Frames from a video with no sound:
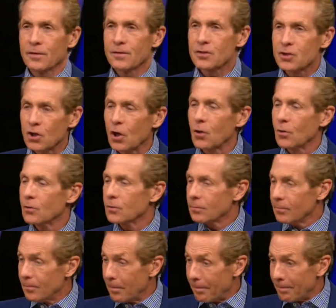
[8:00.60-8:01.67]
So
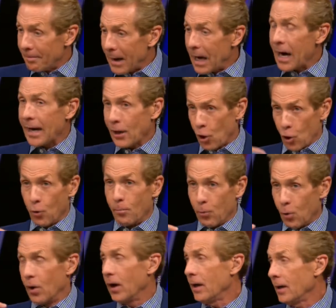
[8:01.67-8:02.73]
my
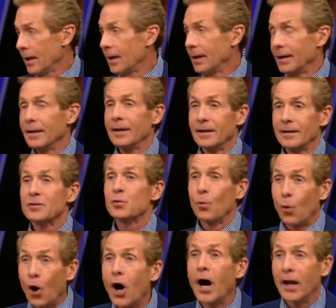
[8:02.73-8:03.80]
homeboy is
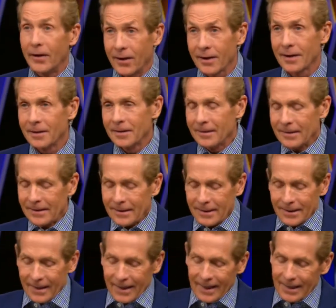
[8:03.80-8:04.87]
1.
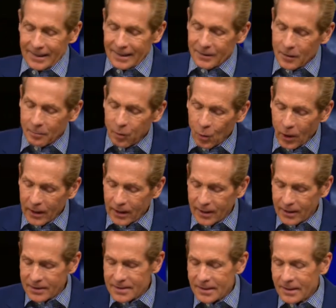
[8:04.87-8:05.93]
And the point
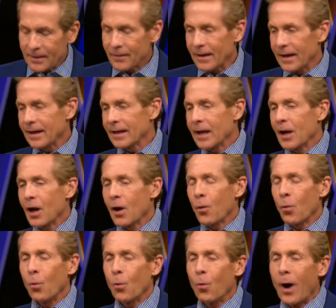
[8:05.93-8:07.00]
is that
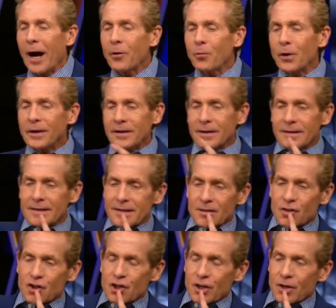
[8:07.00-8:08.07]
why wouldn't
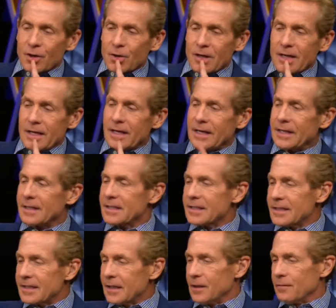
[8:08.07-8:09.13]
Jerry and
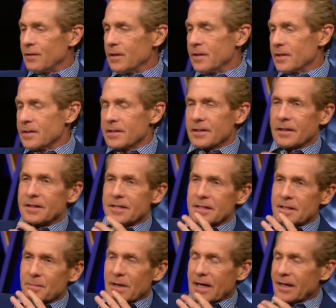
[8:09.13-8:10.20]
Steven, his son,
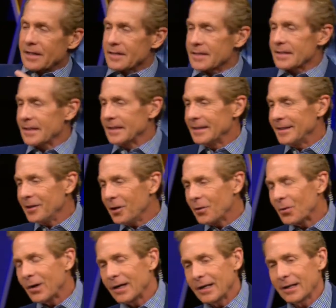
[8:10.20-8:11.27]
sit back and say, you know
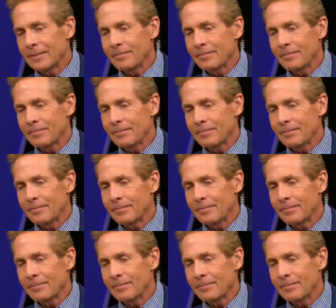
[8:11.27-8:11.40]
what?